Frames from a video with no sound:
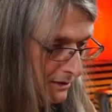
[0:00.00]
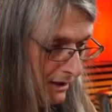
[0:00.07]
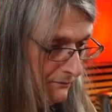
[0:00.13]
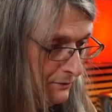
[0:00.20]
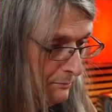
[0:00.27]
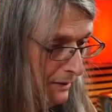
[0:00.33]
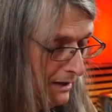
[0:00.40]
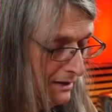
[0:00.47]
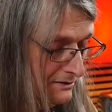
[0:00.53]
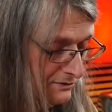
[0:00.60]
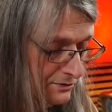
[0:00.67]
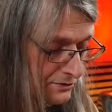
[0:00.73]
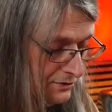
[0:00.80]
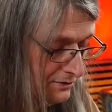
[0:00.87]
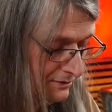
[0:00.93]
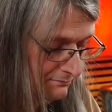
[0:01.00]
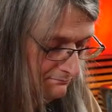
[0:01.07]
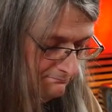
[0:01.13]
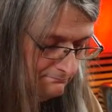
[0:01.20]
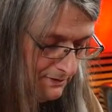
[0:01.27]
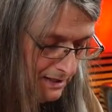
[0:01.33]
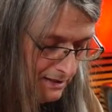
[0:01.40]
have you, it's your turn.
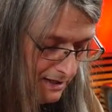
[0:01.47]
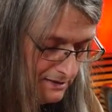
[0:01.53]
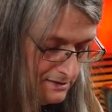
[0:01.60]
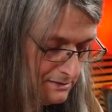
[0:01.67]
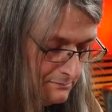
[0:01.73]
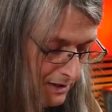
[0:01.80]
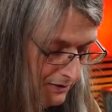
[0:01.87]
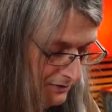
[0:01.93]
I, I did my